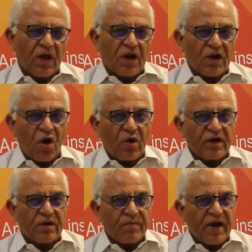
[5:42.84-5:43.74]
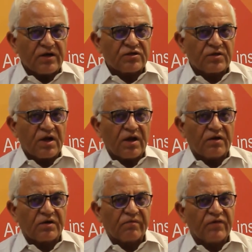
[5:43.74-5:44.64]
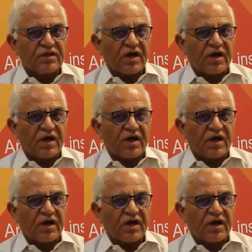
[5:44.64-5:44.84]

Now it depends, with